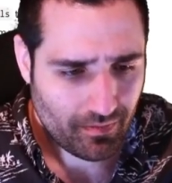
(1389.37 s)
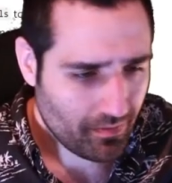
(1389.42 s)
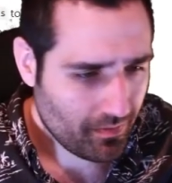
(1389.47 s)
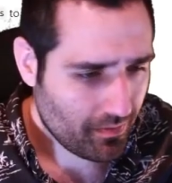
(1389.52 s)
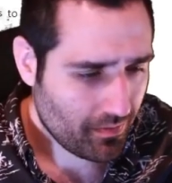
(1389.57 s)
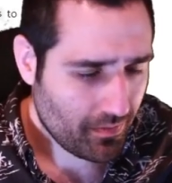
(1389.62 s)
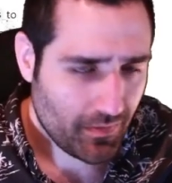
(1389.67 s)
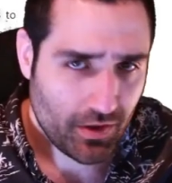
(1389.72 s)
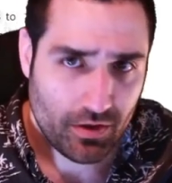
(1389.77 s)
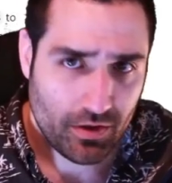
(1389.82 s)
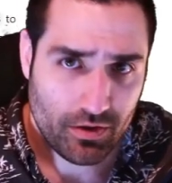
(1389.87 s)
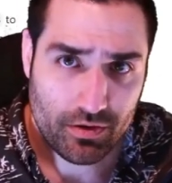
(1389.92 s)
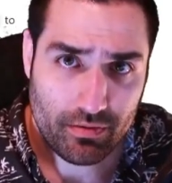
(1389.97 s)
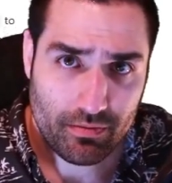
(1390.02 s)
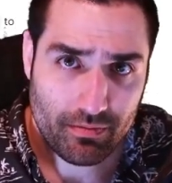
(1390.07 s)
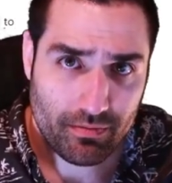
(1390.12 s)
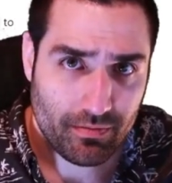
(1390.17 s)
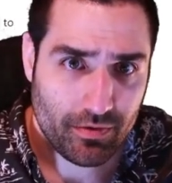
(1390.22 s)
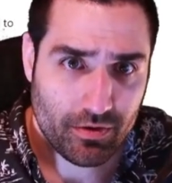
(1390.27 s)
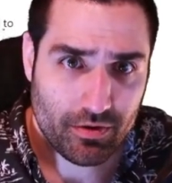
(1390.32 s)
You're
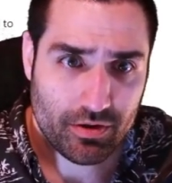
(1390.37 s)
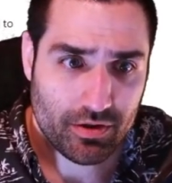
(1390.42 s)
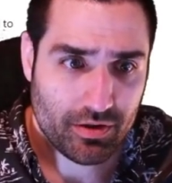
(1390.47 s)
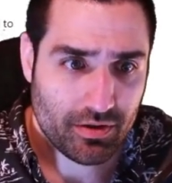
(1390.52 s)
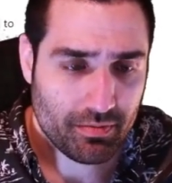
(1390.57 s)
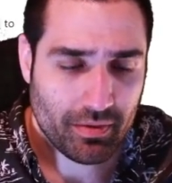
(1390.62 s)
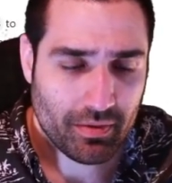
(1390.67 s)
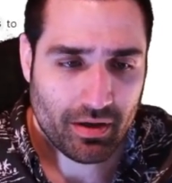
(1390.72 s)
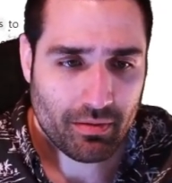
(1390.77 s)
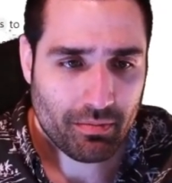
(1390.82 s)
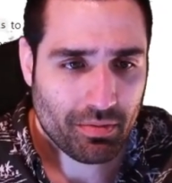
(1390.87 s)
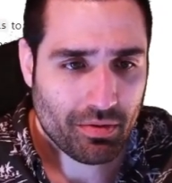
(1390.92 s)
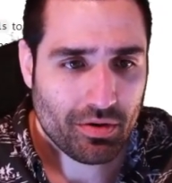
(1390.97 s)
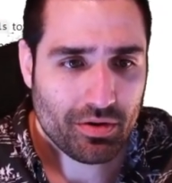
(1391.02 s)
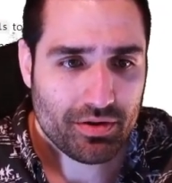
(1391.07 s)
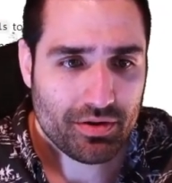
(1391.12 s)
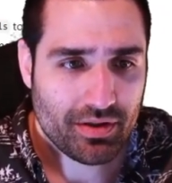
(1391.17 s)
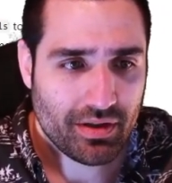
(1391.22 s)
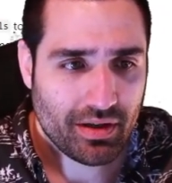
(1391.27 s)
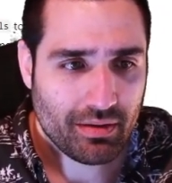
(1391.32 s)
a smart
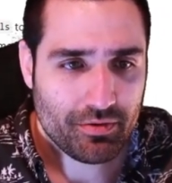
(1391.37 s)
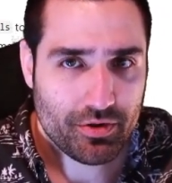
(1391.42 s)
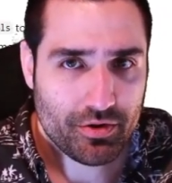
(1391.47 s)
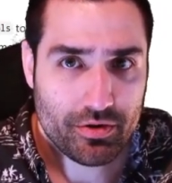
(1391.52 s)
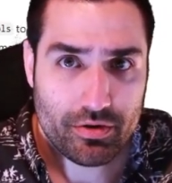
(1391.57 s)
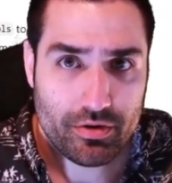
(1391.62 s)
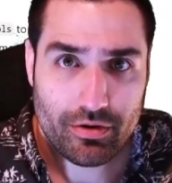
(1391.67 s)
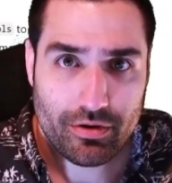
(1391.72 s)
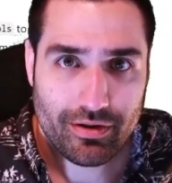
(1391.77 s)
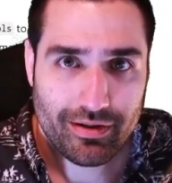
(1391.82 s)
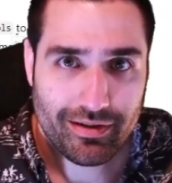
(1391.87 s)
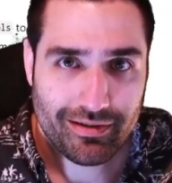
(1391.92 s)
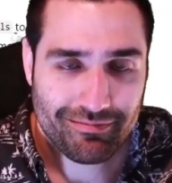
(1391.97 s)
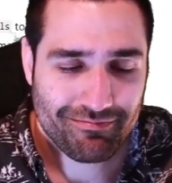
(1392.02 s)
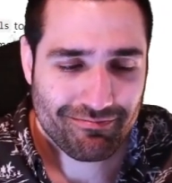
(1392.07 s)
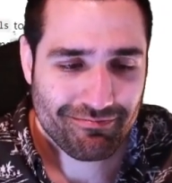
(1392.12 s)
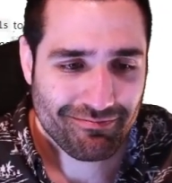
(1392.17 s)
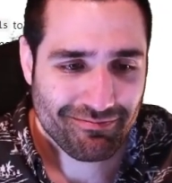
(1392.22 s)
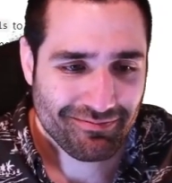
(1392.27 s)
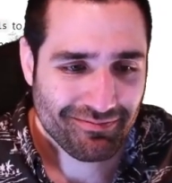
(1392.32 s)
person, I'm sure.
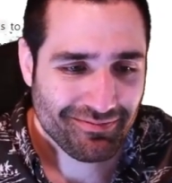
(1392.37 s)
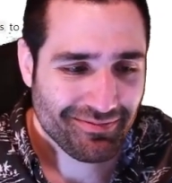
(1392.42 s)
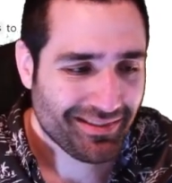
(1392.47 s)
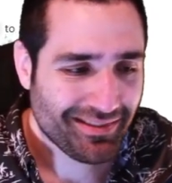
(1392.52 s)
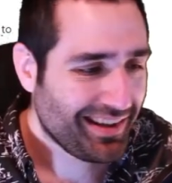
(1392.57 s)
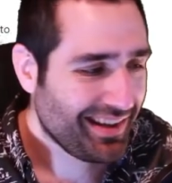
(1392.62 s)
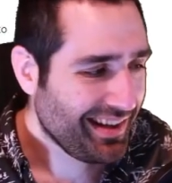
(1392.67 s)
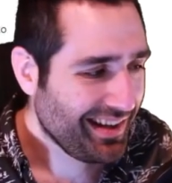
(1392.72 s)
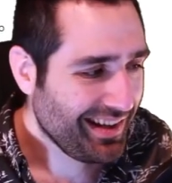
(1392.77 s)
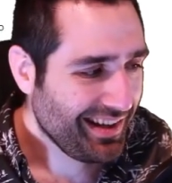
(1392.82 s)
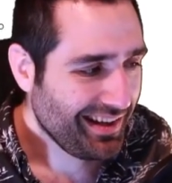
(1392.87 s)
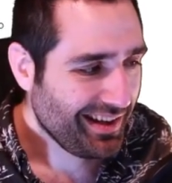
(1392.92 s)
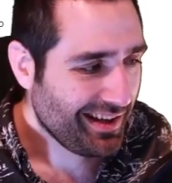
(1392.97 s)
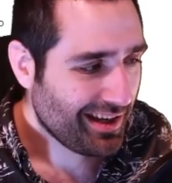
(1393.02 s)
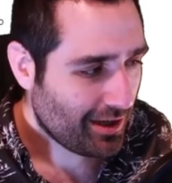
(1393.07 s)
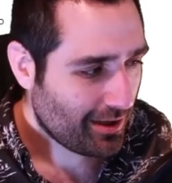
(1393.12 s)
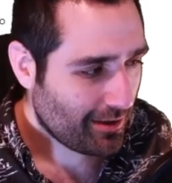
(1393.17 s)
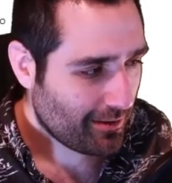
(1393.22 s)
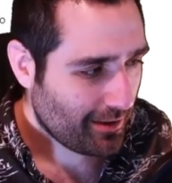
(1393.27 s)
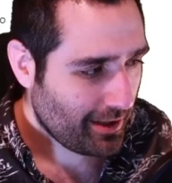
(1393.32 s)

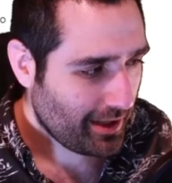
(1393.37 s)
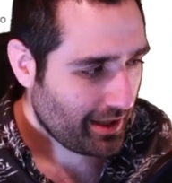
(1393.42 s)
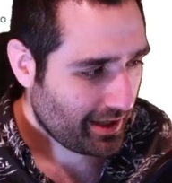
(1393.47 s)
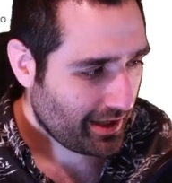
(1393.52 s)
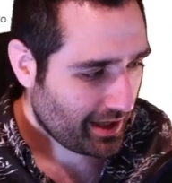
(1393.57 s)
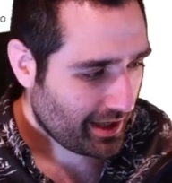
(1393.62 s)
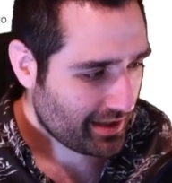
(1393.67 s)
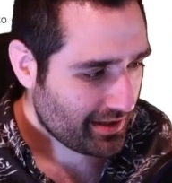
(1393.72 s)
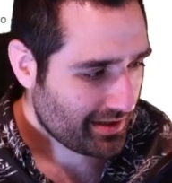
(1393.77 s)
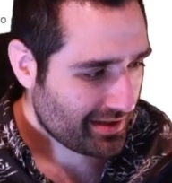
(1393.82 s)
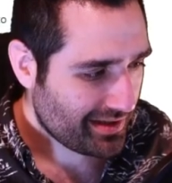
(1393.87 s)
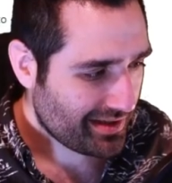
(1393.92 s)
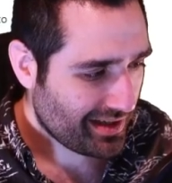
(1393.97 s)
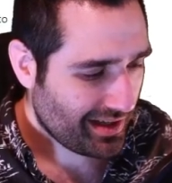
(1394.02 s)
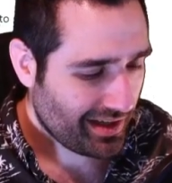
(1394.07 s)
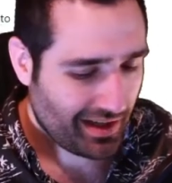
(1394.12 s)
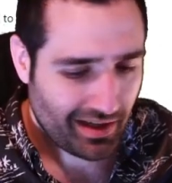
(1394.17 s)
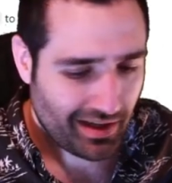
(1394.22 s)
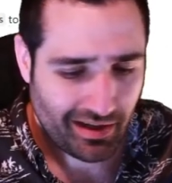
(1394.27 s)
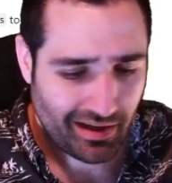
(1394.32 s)
All right, guys.
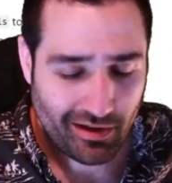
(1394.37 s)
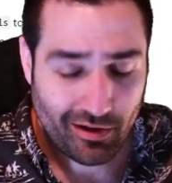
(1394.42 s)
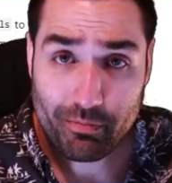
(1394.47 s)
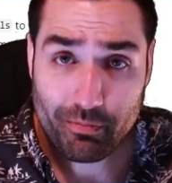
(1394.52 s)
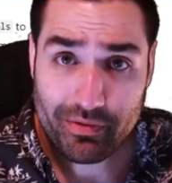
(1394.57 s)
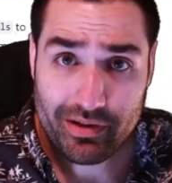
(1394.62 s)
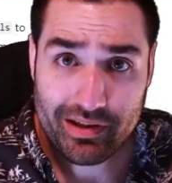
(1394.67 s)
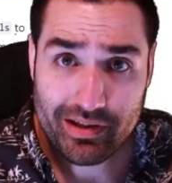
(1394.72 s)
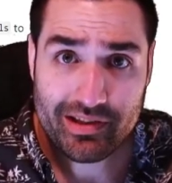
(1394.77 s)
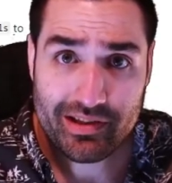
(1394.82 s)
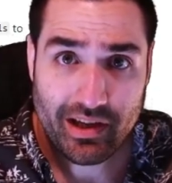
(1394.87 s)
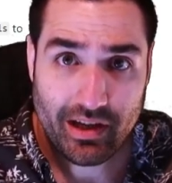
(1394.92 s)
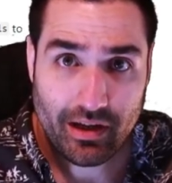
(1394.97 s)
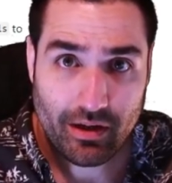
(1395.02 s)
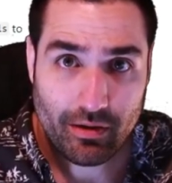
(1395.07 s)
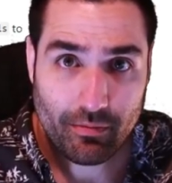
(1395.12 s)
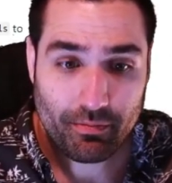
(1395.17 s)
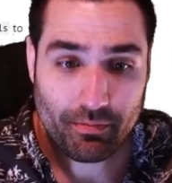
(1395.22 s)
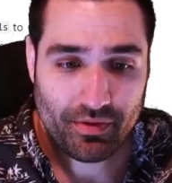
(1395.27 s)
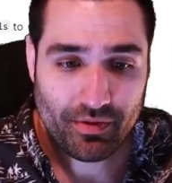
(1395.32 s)
Hope this
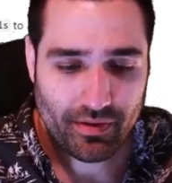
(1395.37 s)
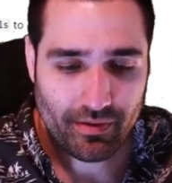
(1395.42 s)
helped.